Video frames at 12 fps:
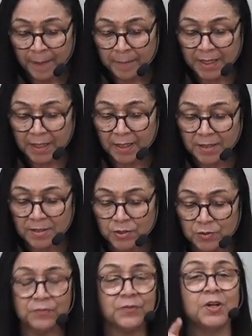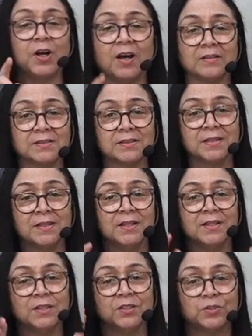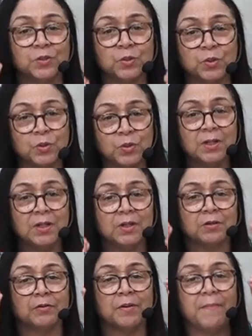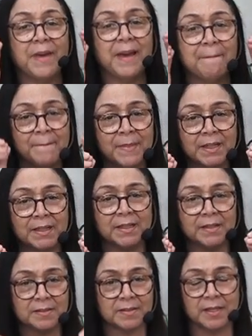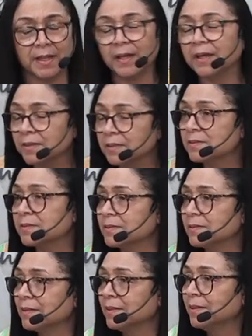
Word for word: because you've got to remember these things.